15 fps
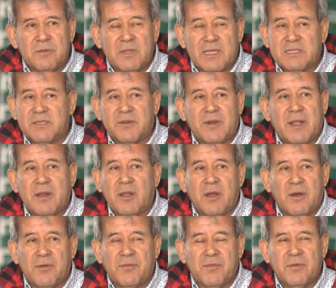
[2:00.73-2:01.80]
doesn't run
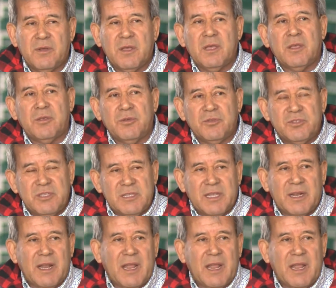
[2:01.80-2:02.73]
off. You see the